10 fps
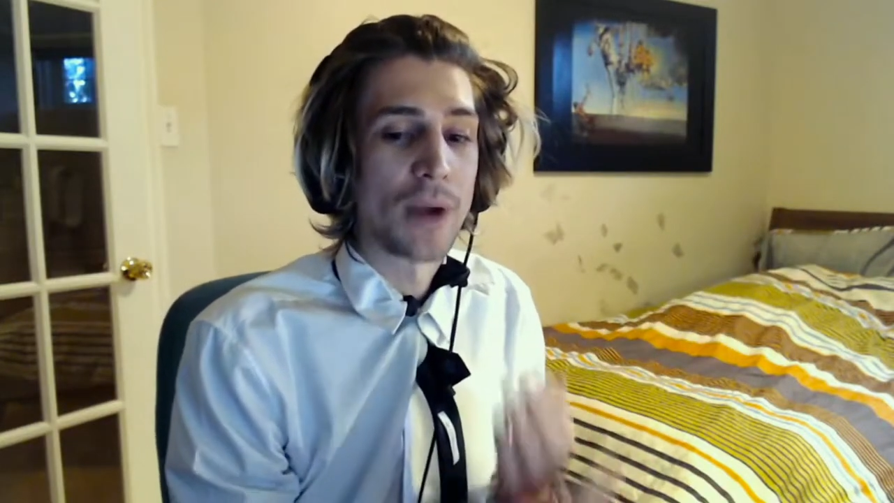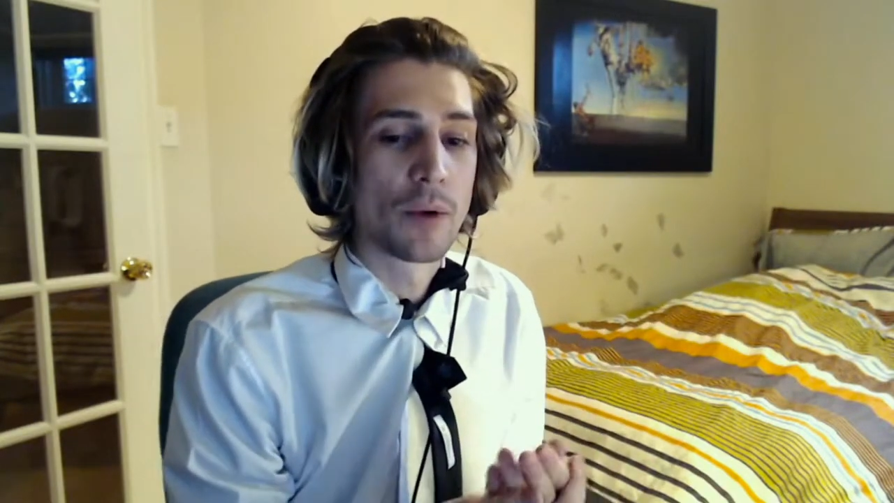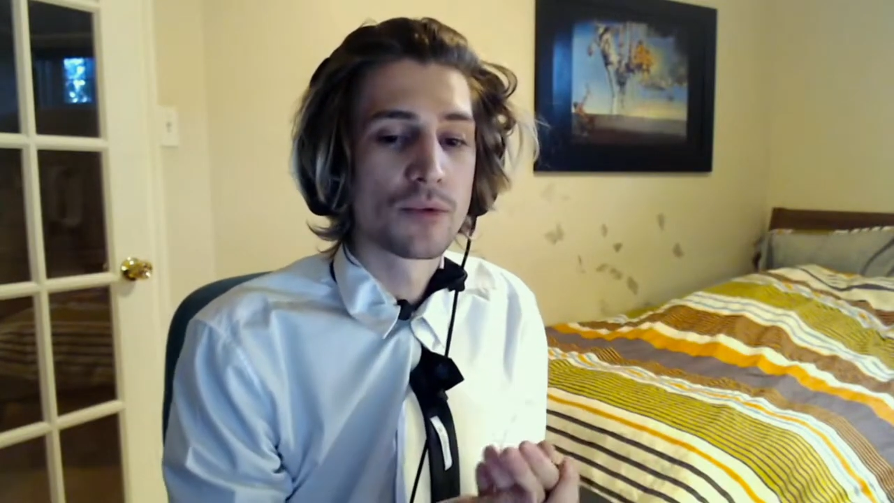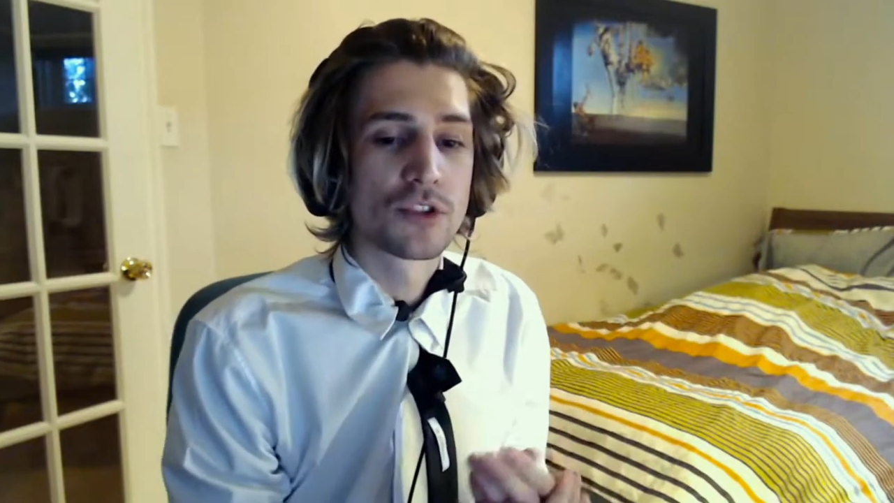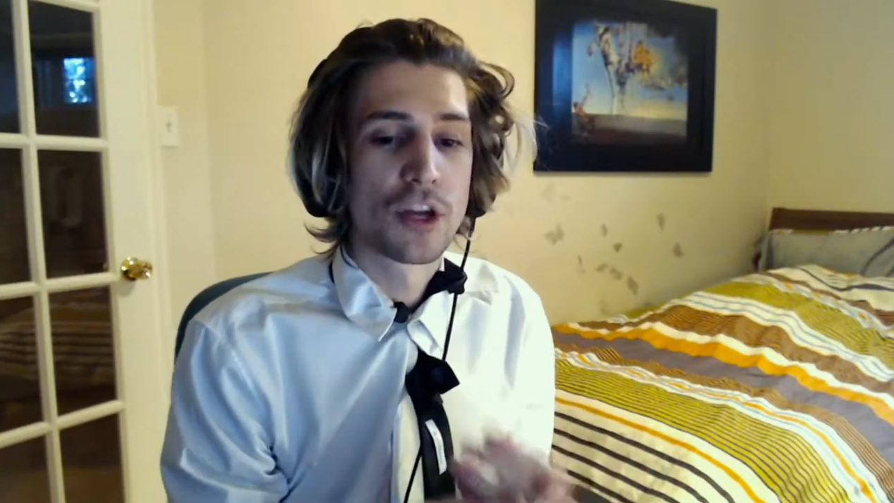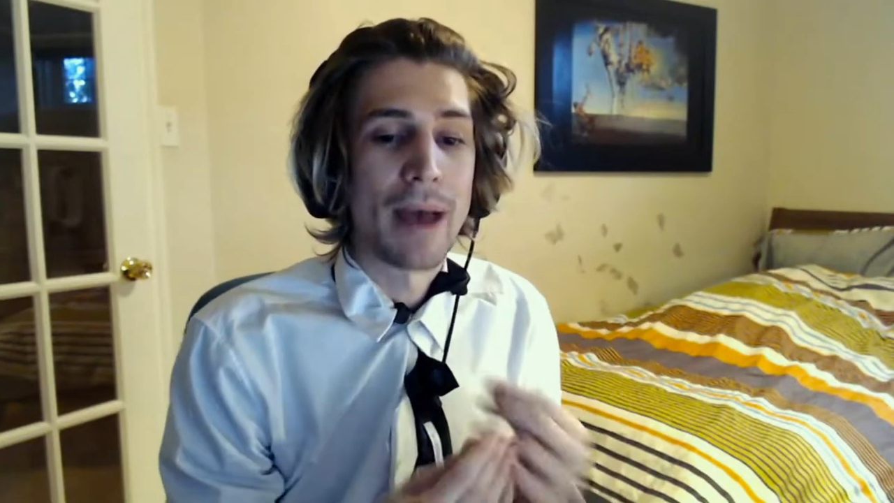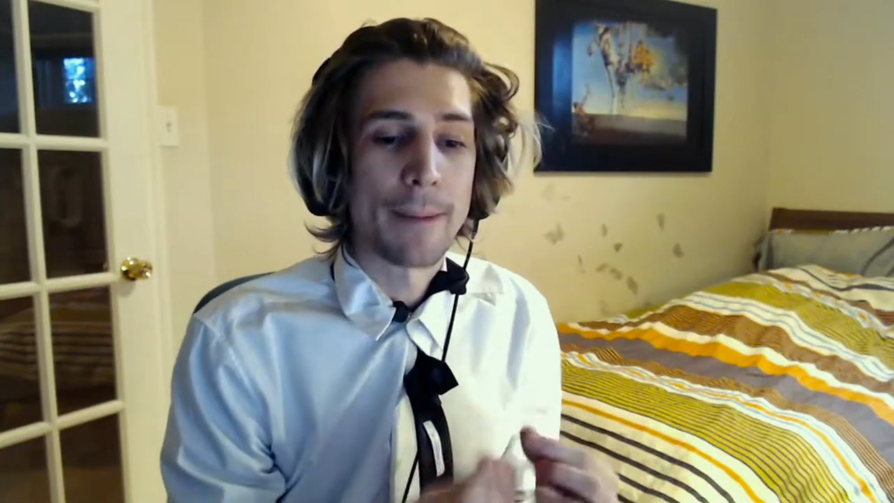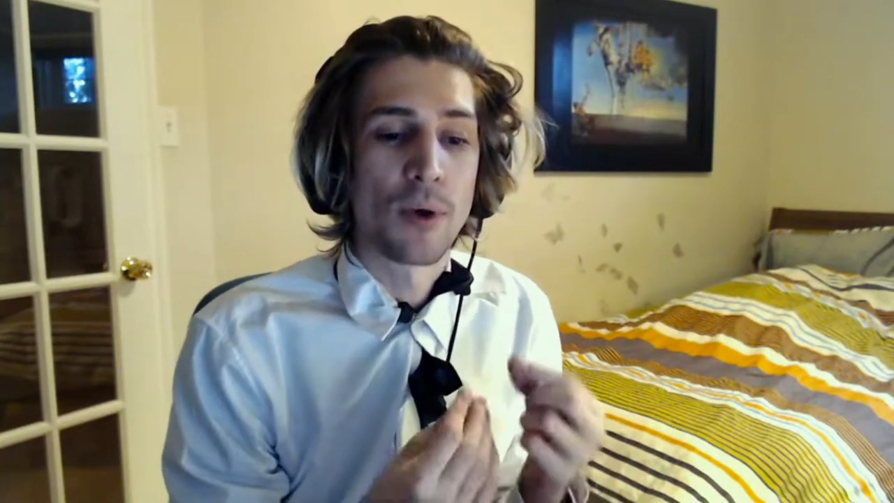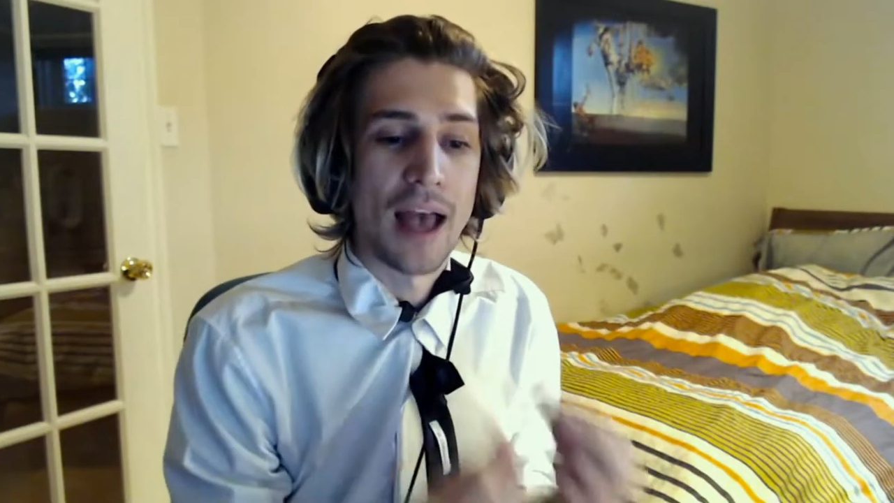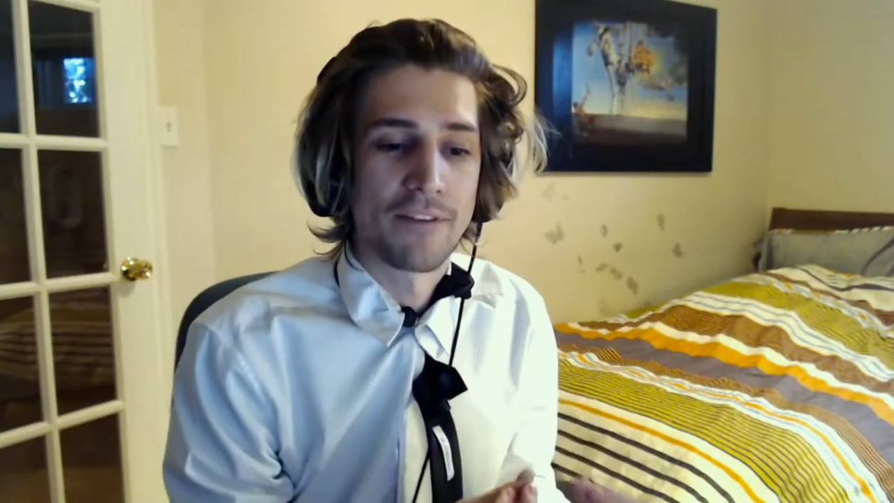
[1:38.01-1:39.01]
rounds the
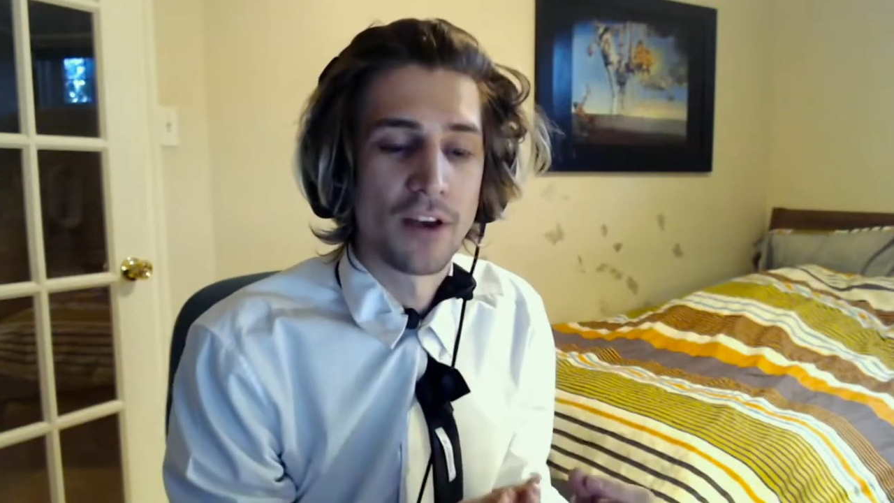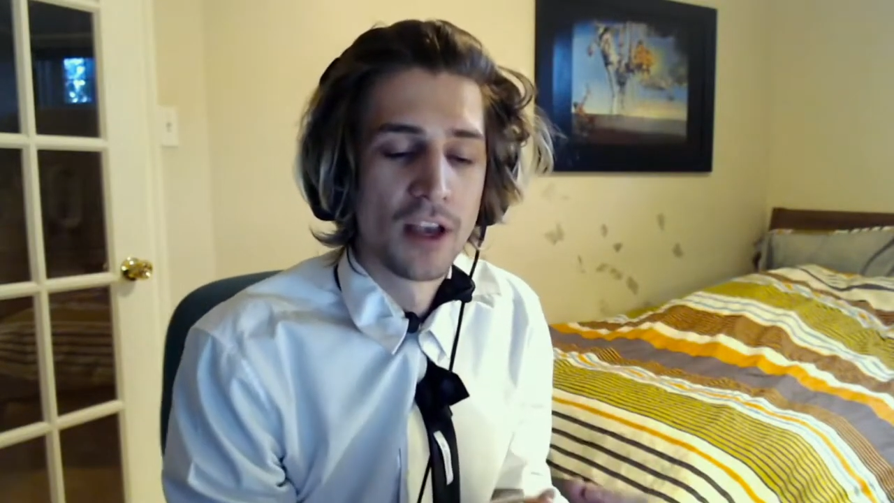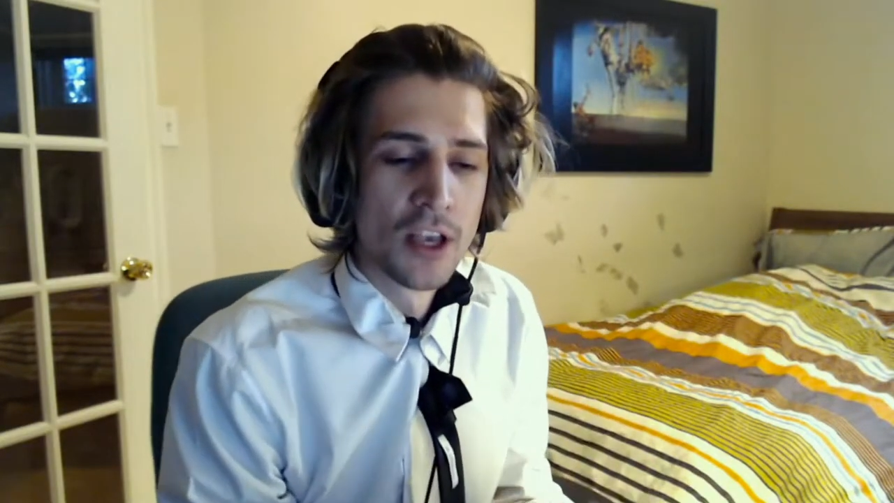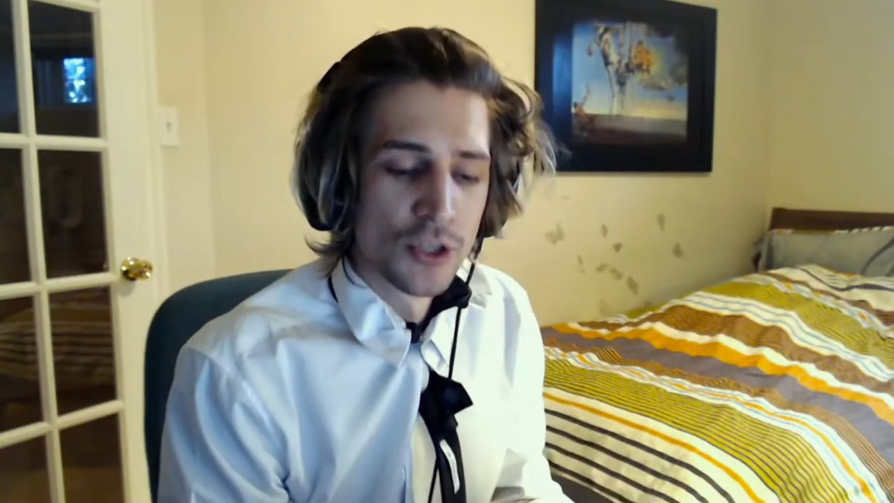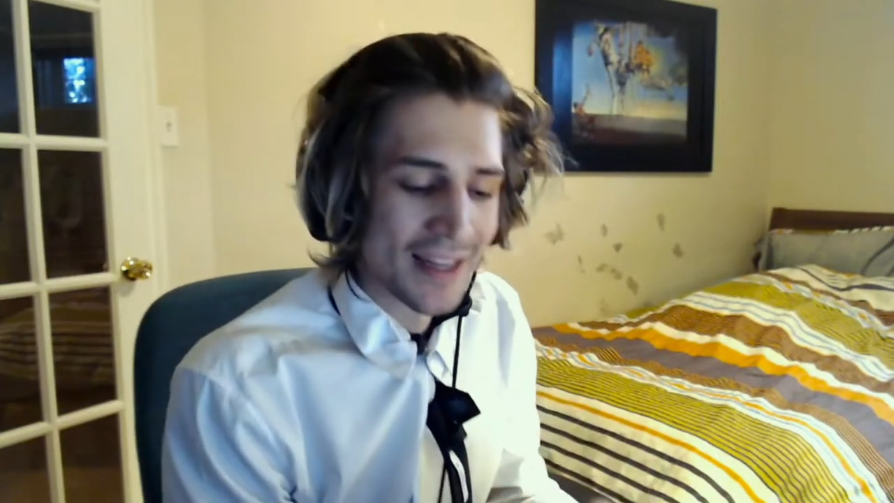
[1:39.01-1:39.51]
map will have.